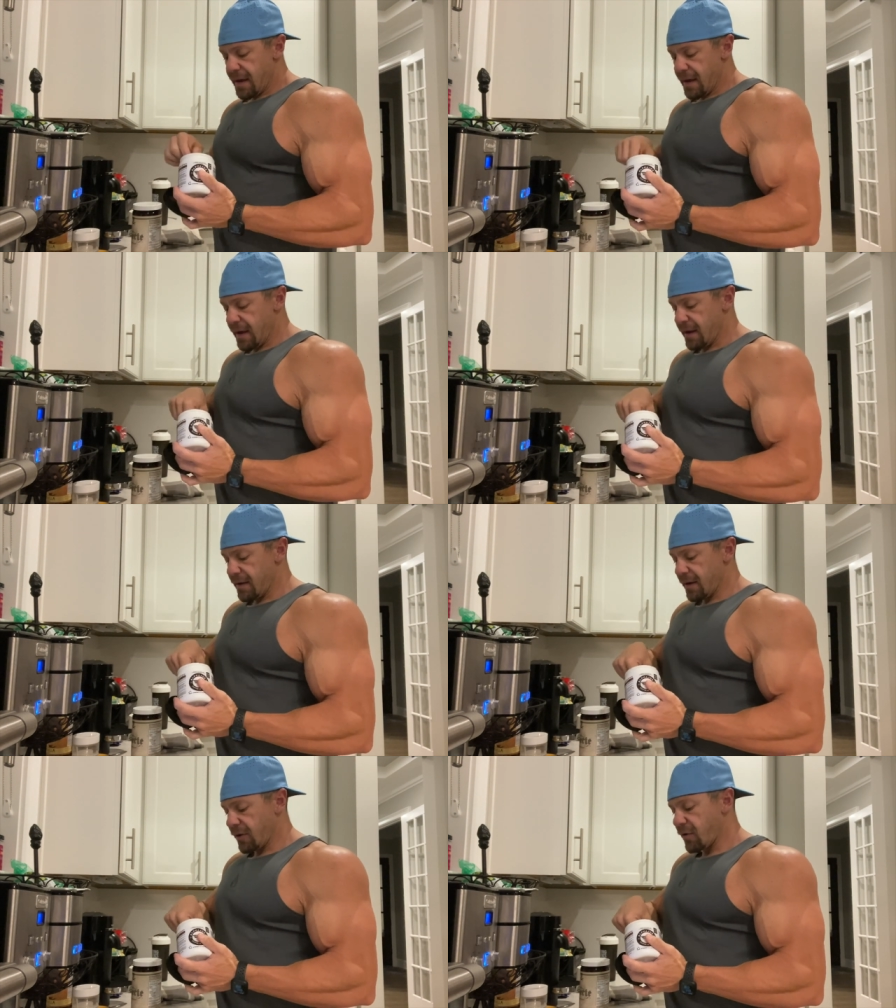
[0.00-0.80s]
And
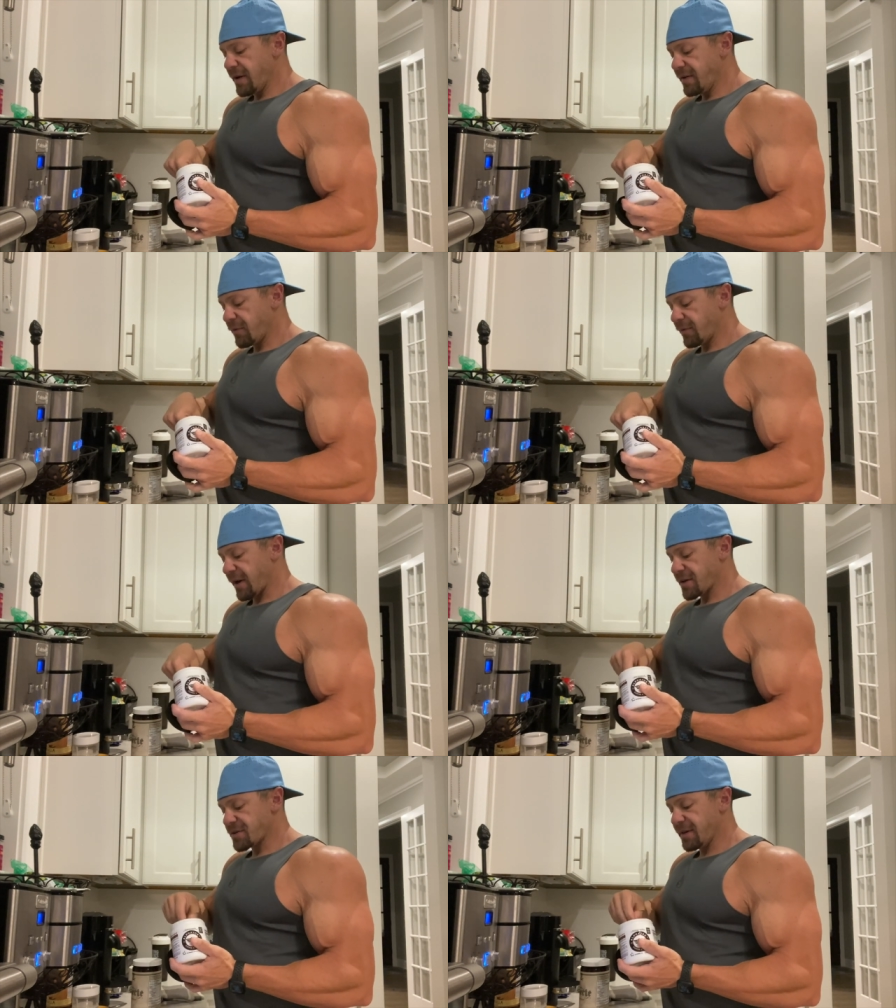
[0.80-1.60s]
uh, creatine was
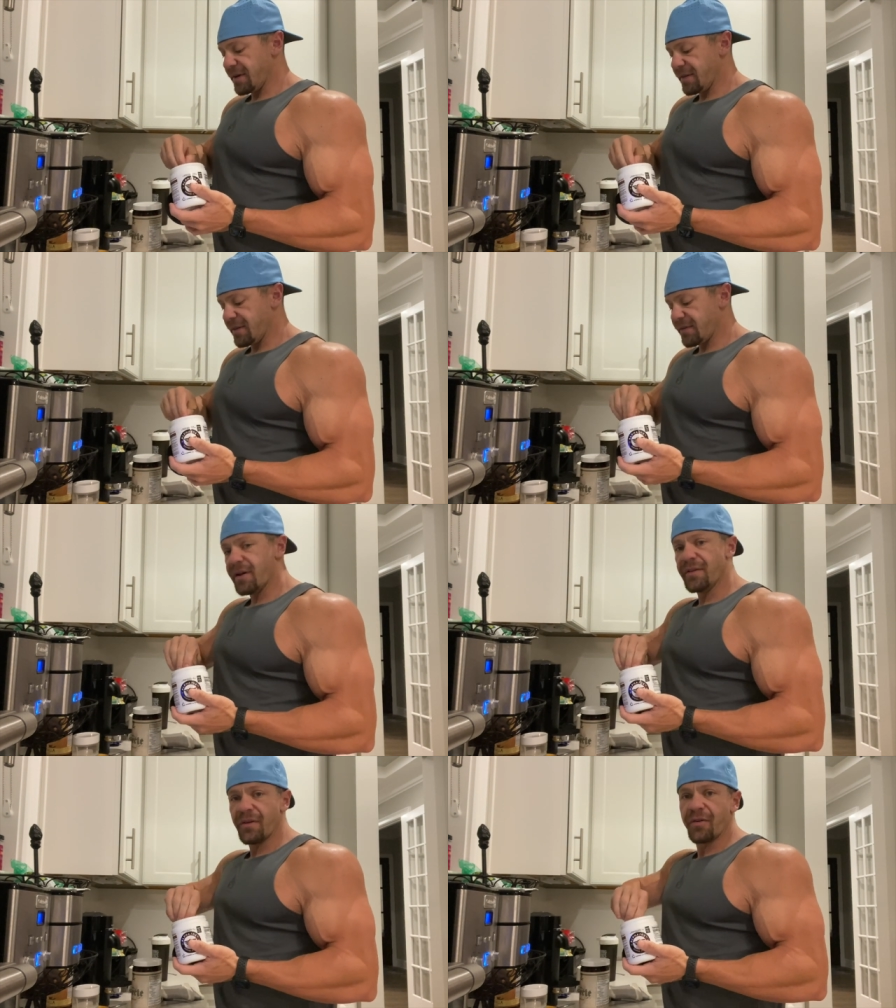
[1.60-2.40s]
actually, the
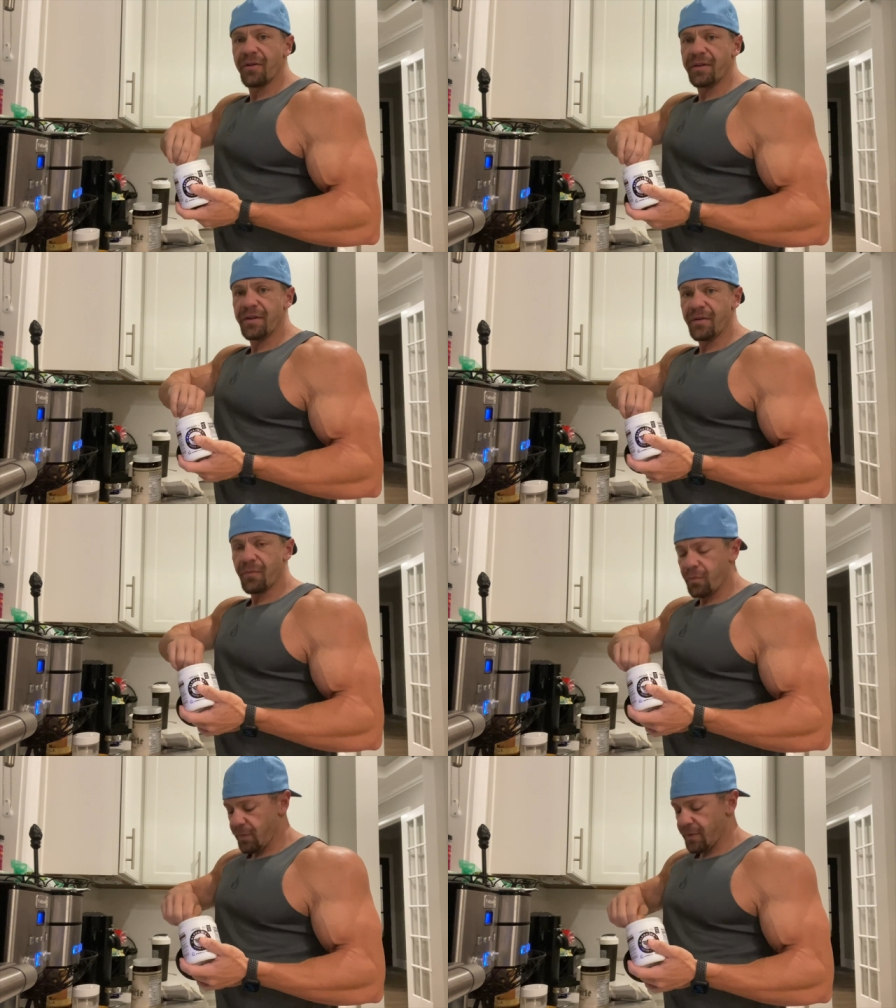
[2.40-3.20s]
studies on creatine
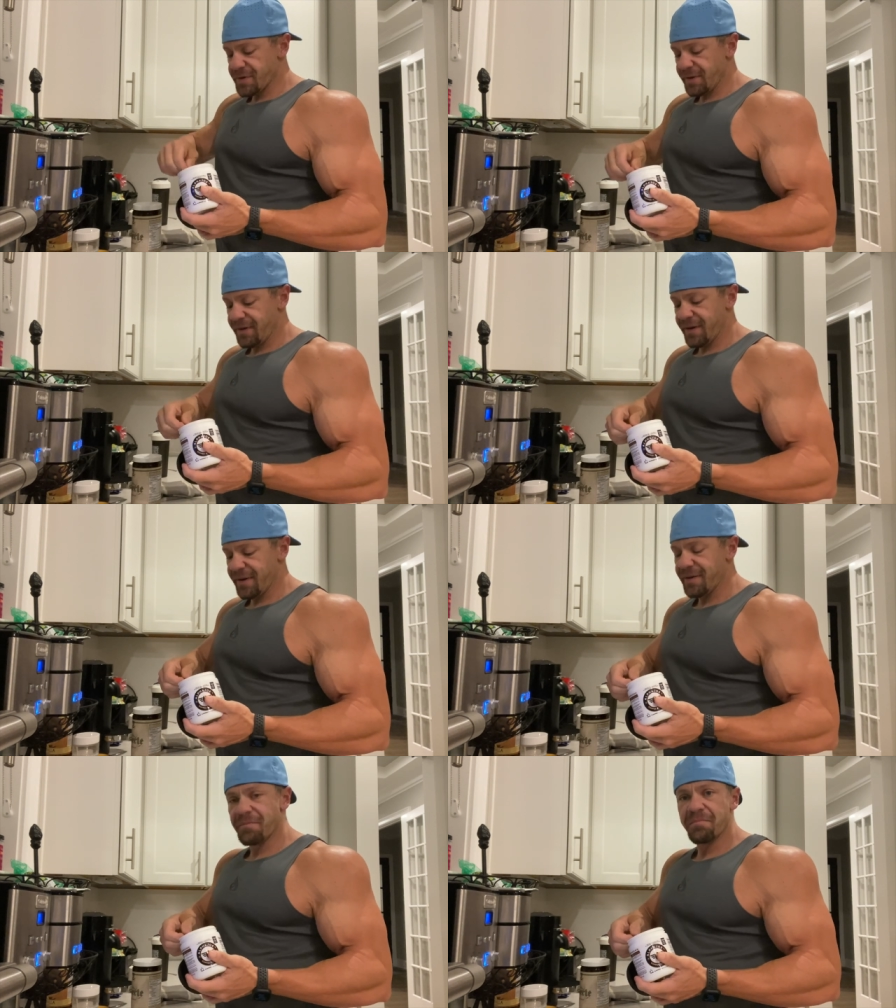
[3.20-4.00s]
were originally done
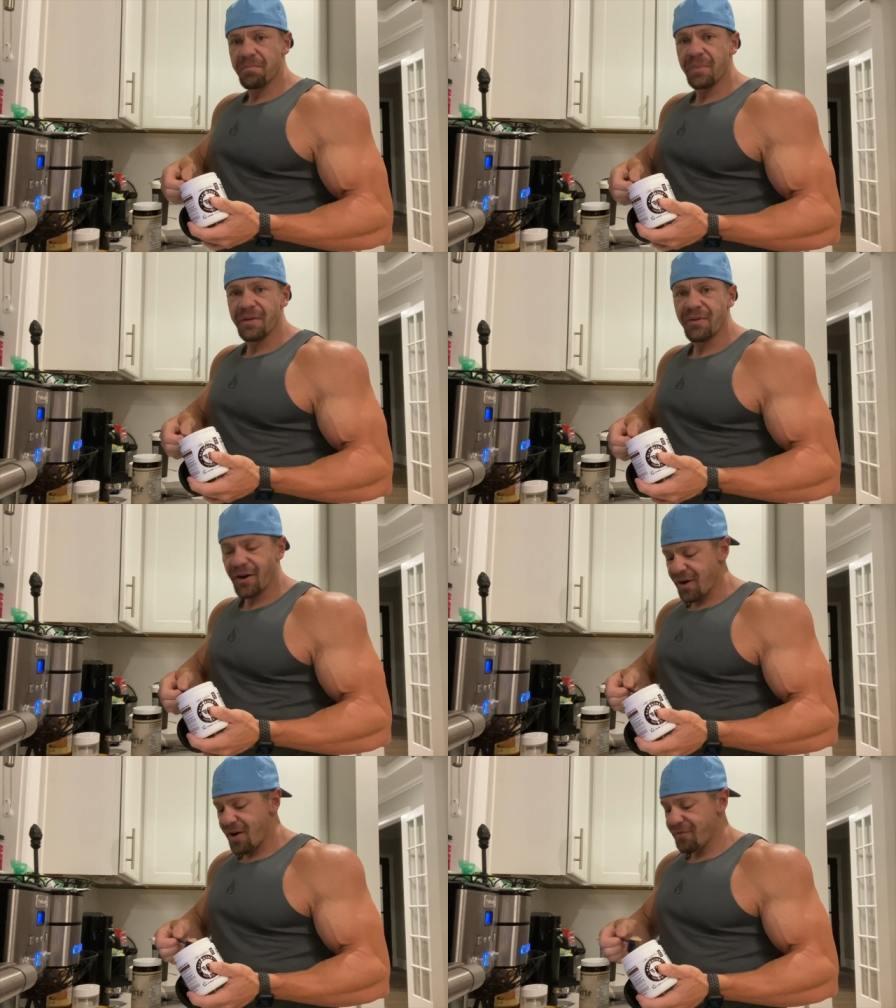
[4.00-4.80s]
in, believe it or not,
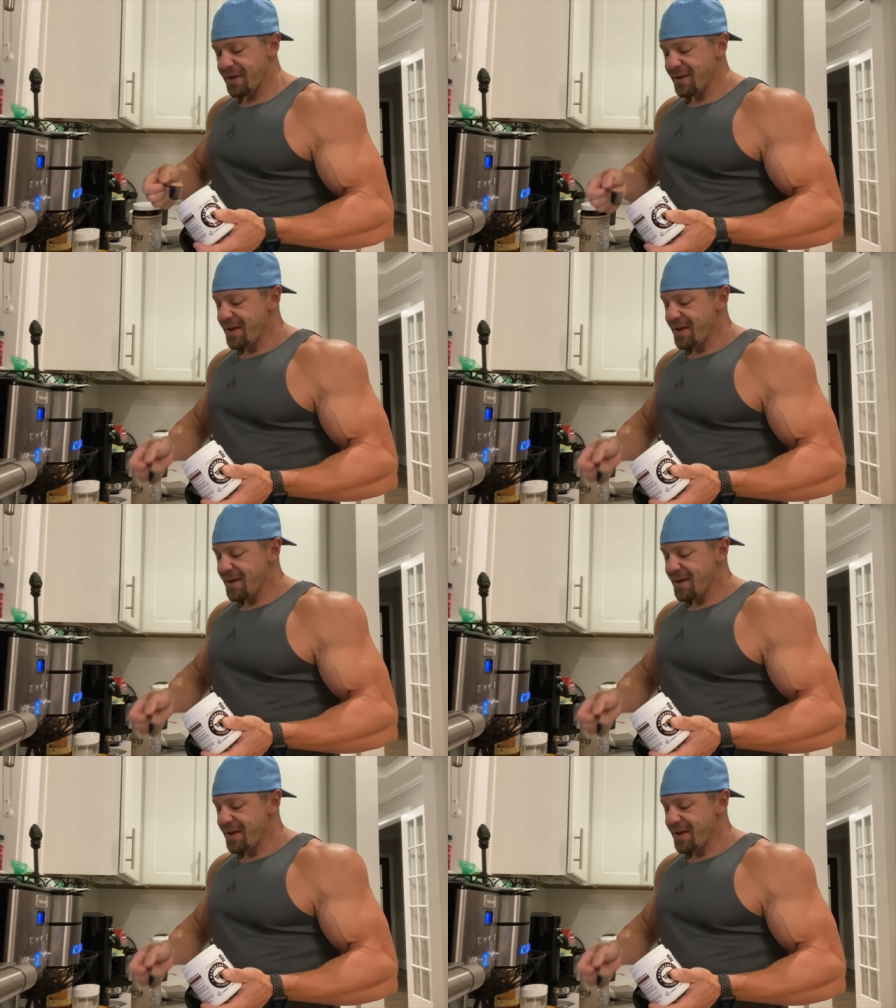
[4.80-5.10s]
coffee.